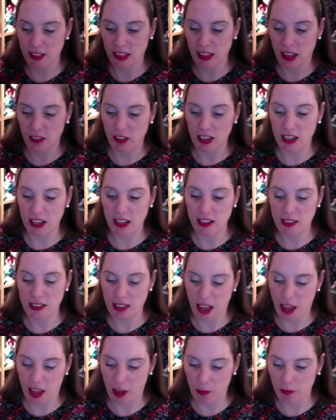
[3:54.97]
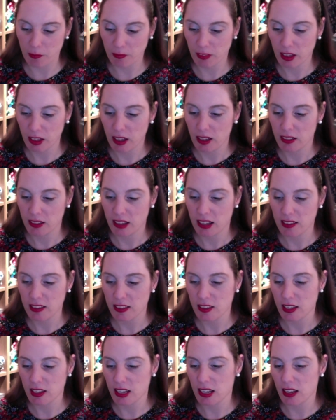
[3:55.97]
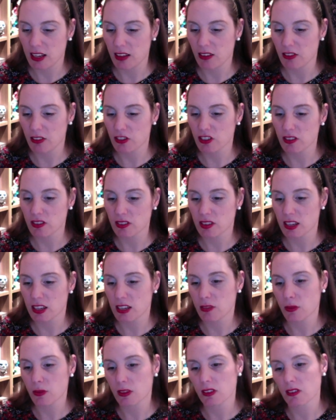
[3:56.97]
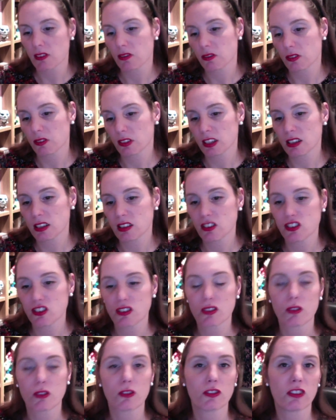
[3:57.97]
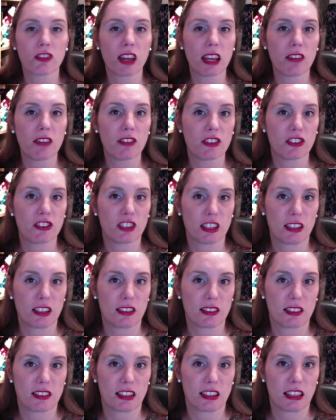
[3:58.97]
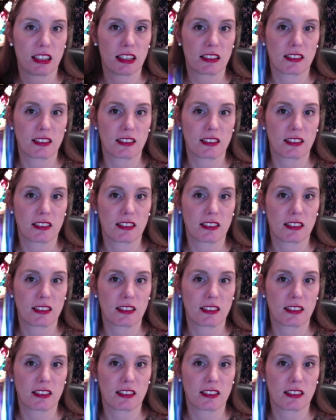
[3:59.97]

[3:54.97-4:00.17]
there is there's these ones. These are just called flavoured cheese snacks,